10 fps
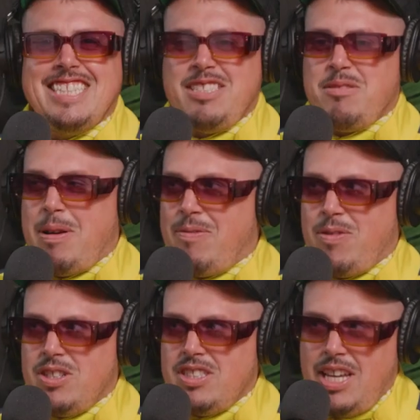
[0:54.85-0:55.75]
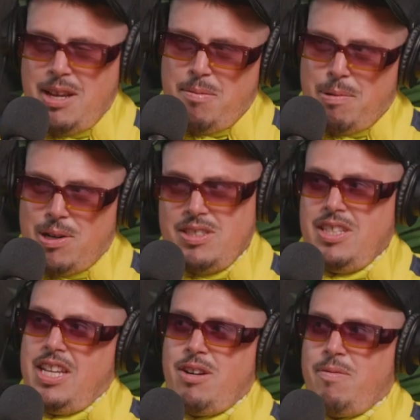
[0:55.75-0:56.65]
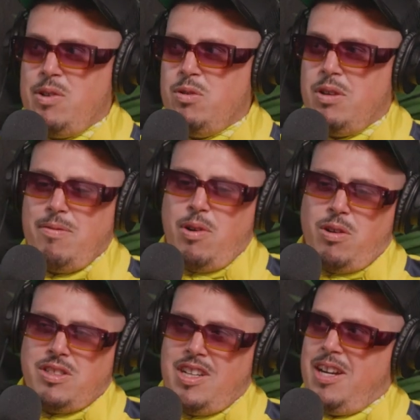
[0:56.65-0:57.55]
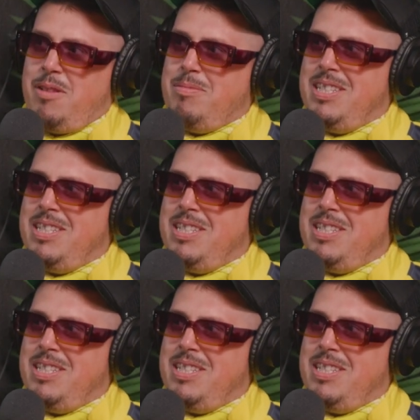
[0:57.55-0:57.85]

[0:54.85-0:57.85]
This is my first in-person interview of all time.